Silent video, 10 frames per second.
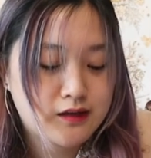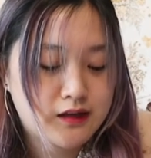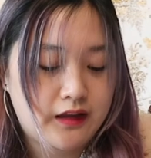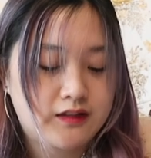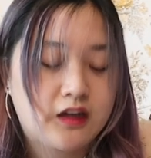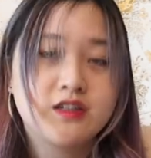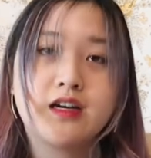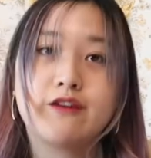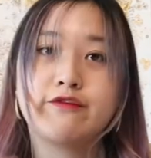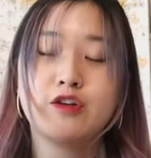So yeah, there's actually
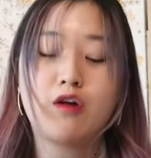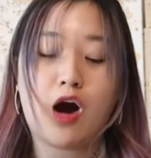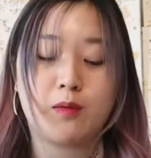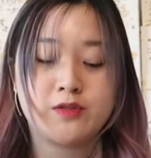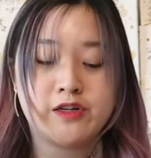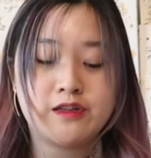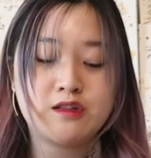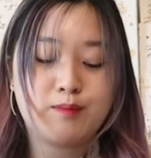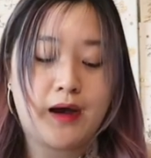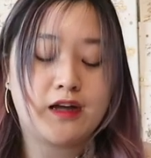a few
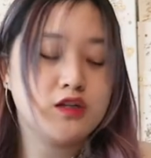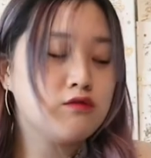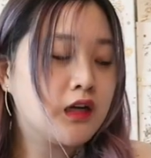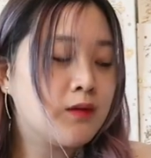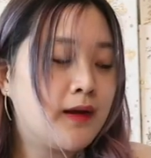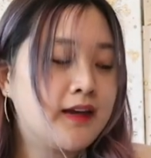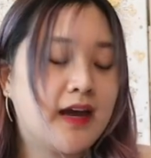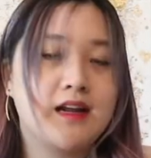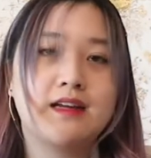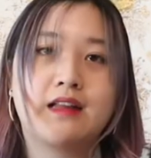options, but I do recommend
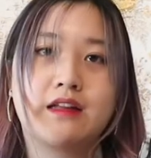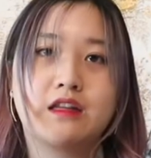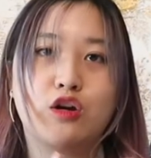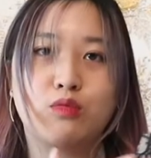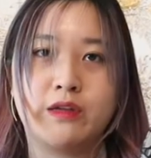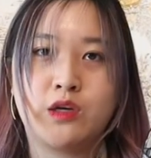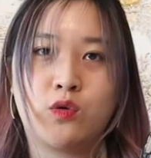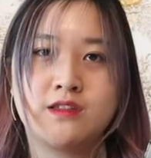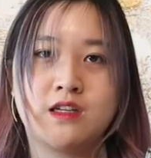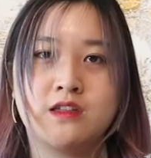getting like the oblique
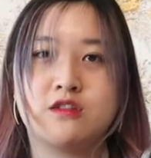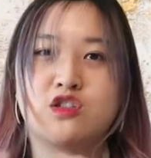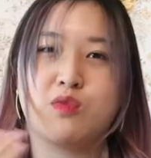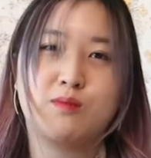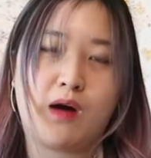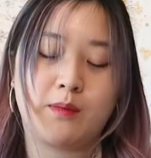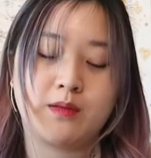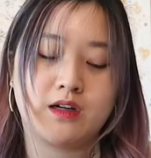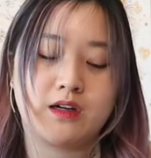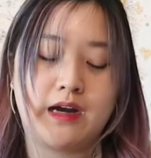one since it's super
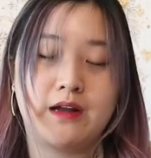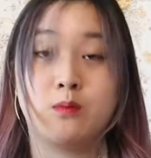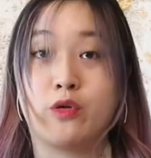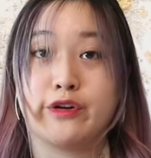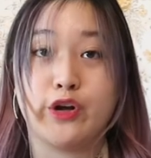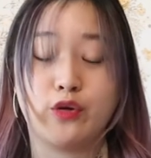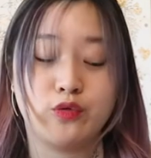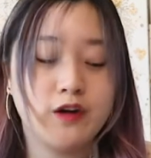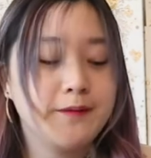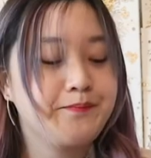popular and more
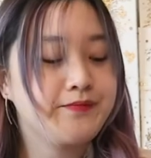known.